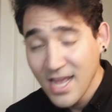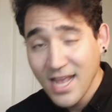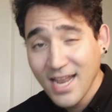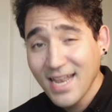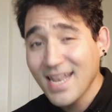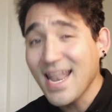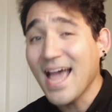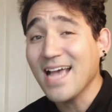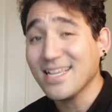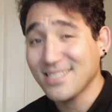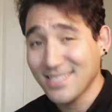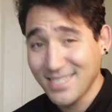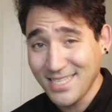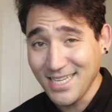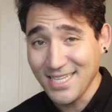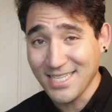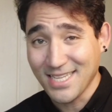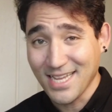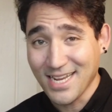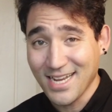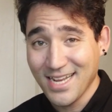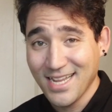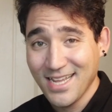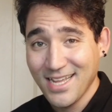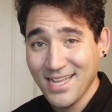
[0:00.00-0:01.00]
Last
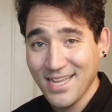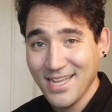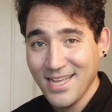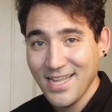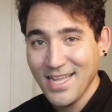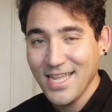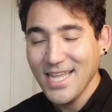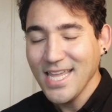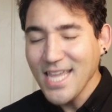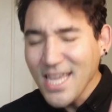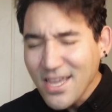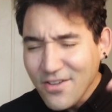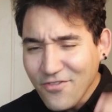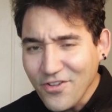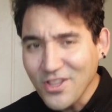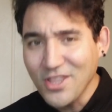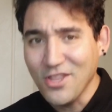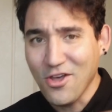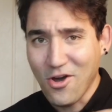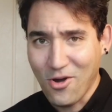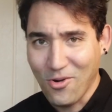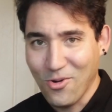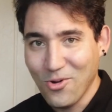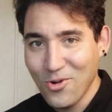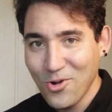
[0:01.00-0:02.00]
season, even
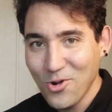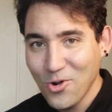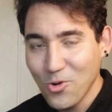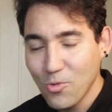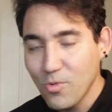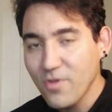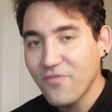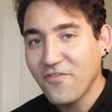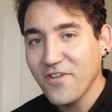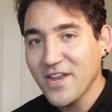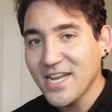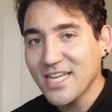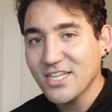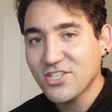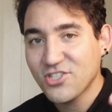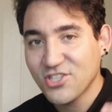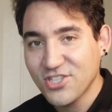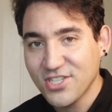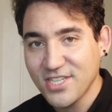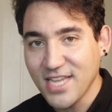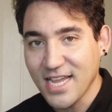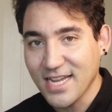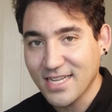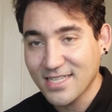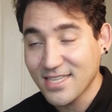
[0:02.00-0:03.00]
though we finished
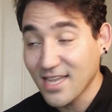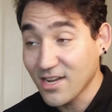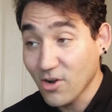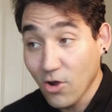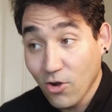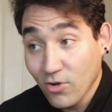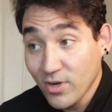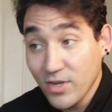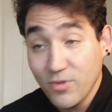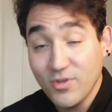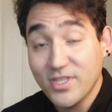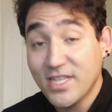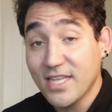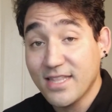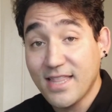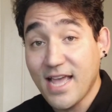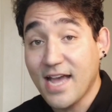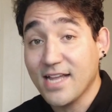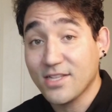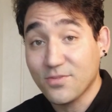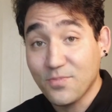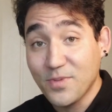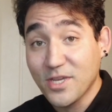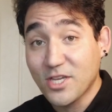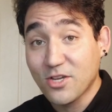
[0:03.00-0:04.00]
6th, and only we did
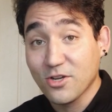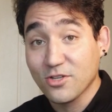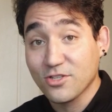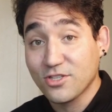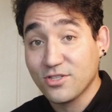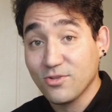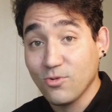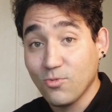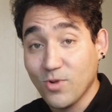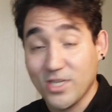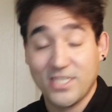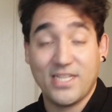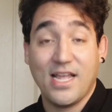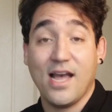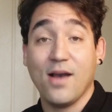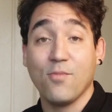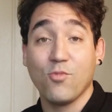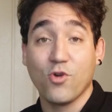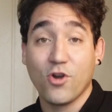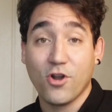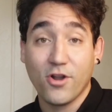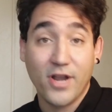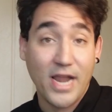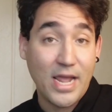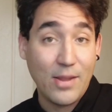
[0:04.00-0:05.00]
that because West Ham
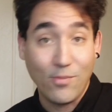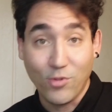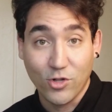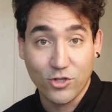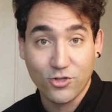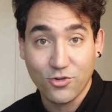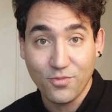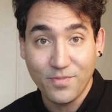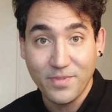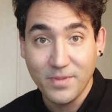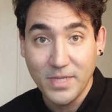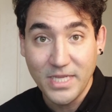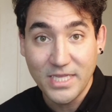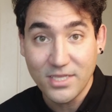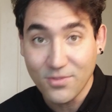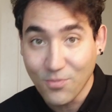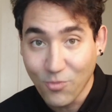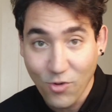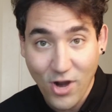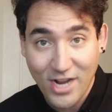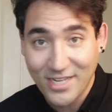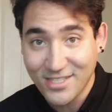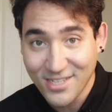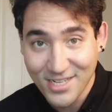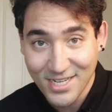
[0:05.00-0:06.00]
were unable to beat
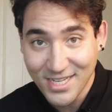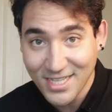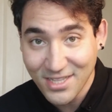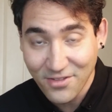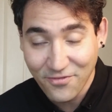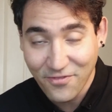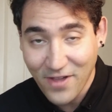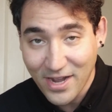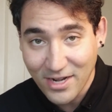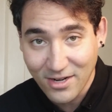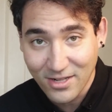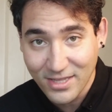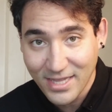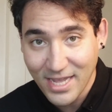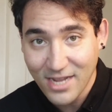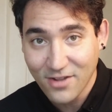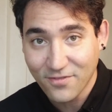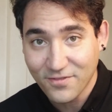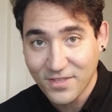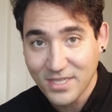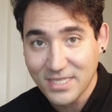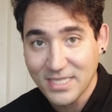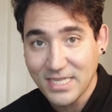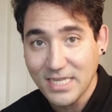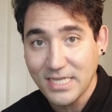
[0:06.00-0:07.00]
Brighton in the final day
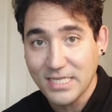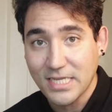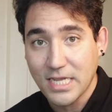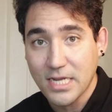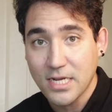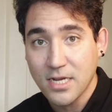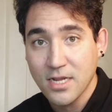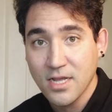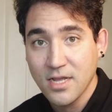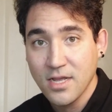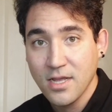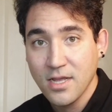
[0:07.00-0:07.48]
of the season,